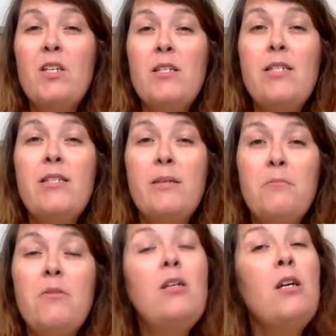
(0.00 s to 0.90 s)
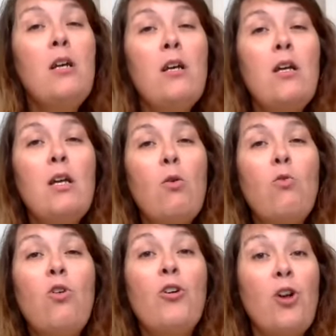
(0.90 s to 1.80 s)
system
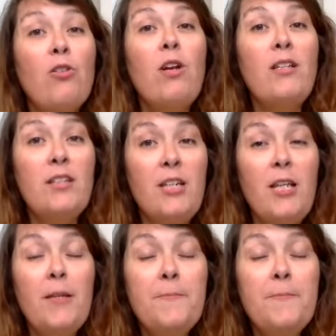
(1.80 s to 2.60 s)
going on underneath.